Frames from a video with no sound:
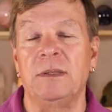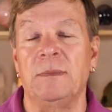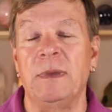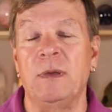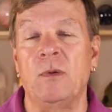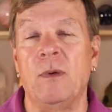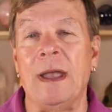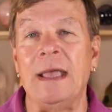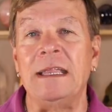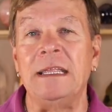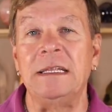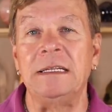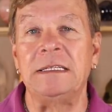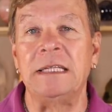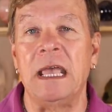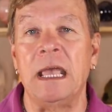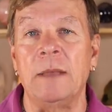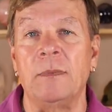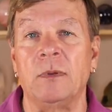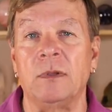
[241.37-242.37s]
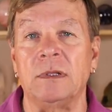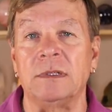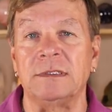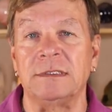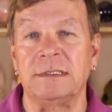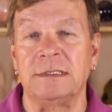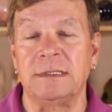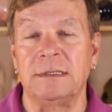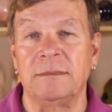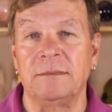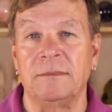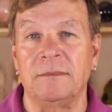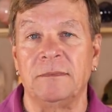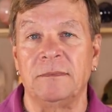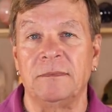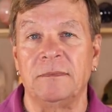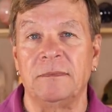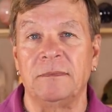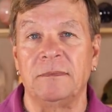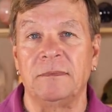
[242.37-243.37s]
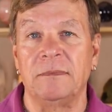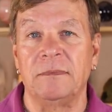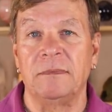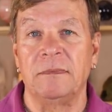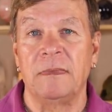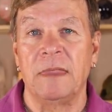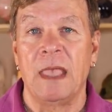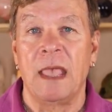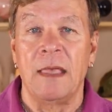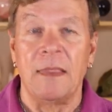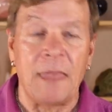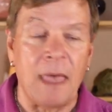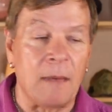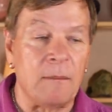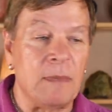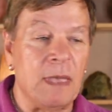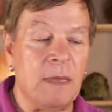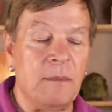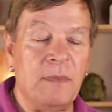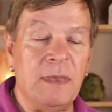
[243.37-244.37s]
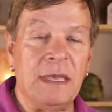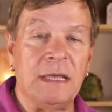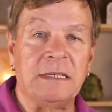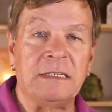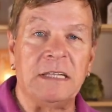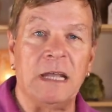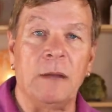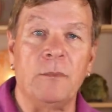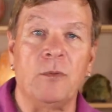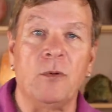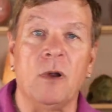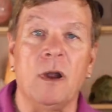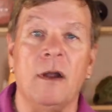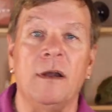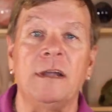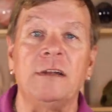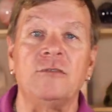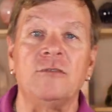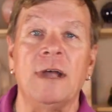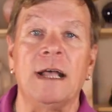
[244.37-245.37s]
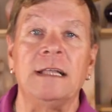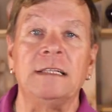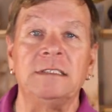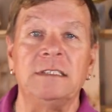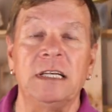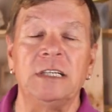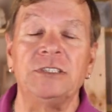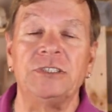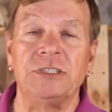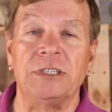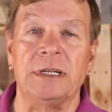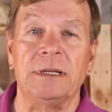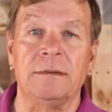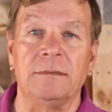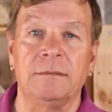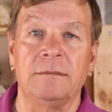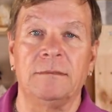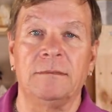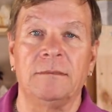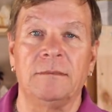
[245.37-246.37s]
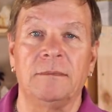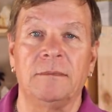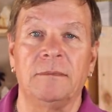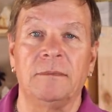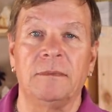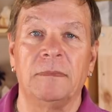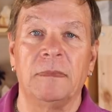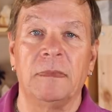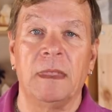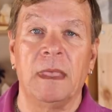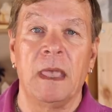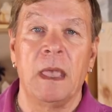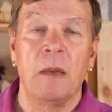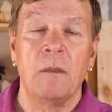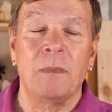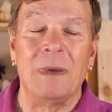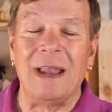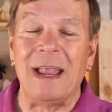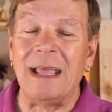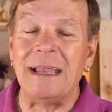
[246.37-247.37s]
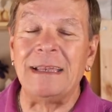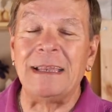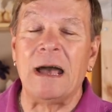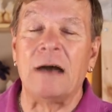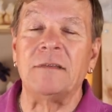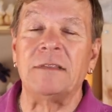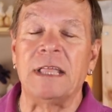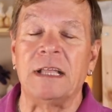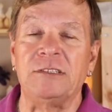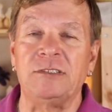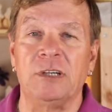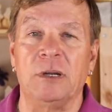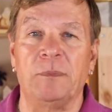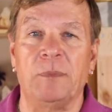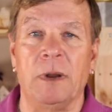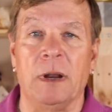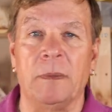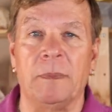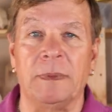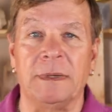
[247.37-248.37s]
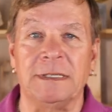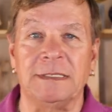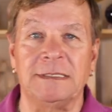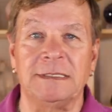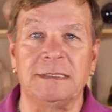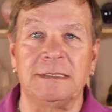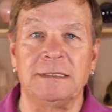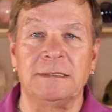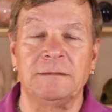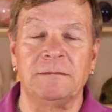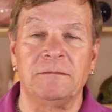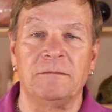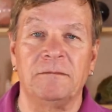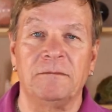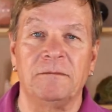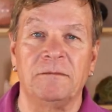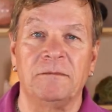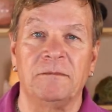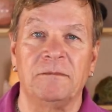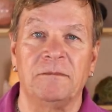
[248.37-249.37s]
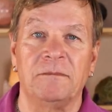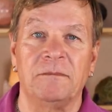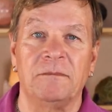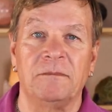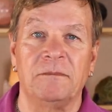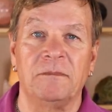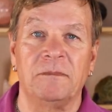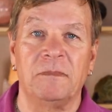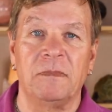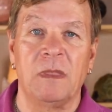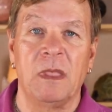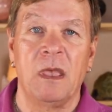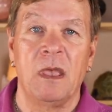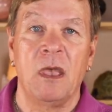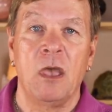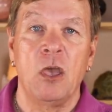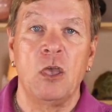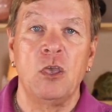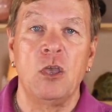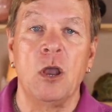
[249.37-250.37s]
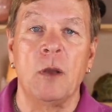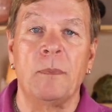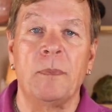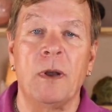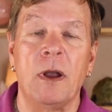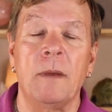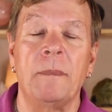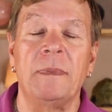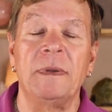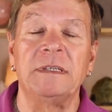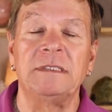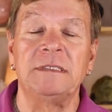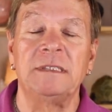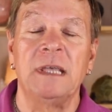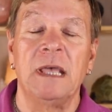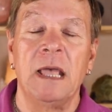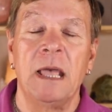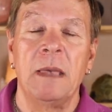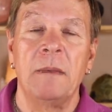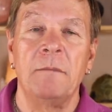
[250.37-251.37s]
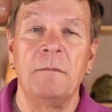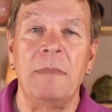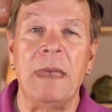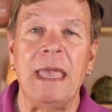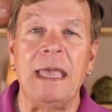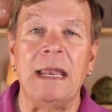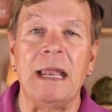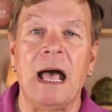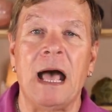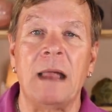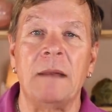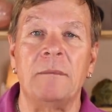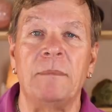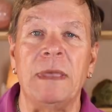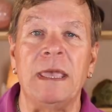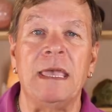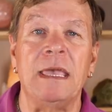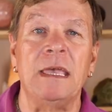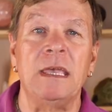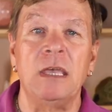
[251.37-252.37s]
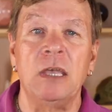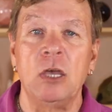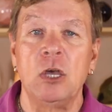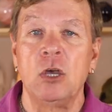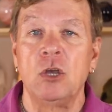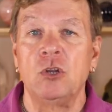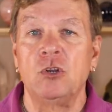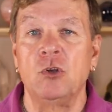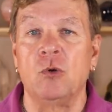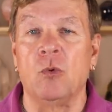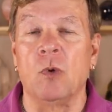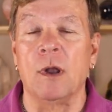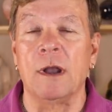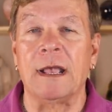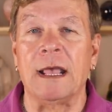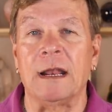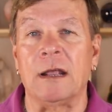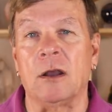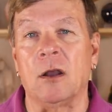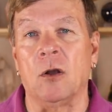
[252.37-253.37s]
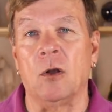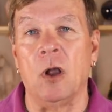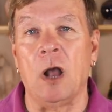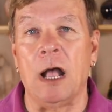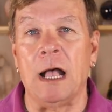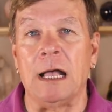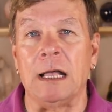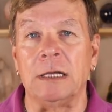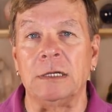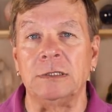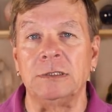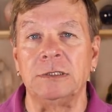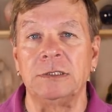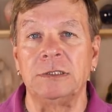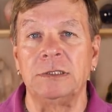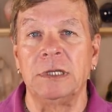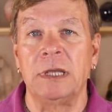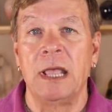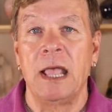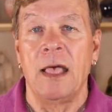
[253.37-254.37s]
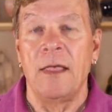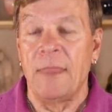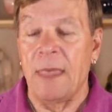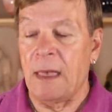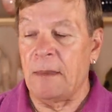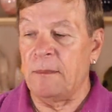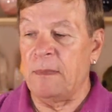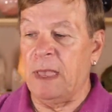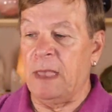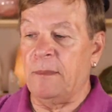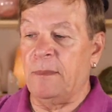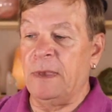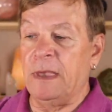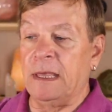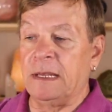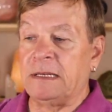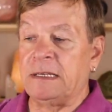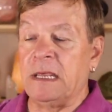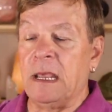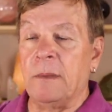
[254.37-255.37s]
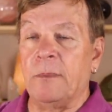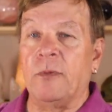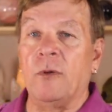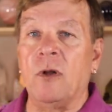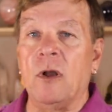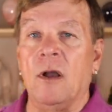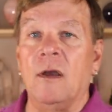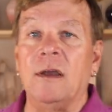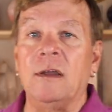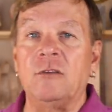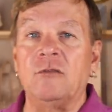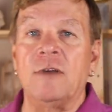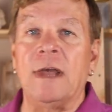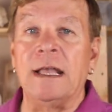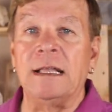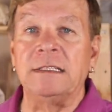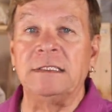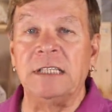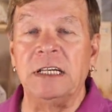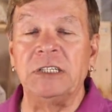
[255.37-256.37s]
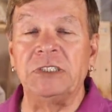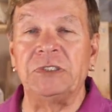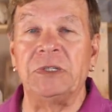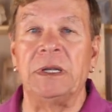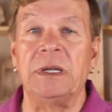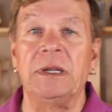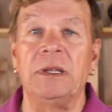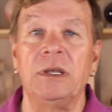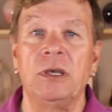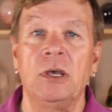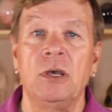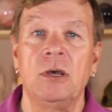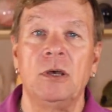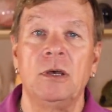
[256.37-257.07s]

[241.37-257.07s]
to be waiting tables. That may be a temporary transition, but I doubt that's your purpose. Your purpose may not be to work at a garage. That may be a temporary transition,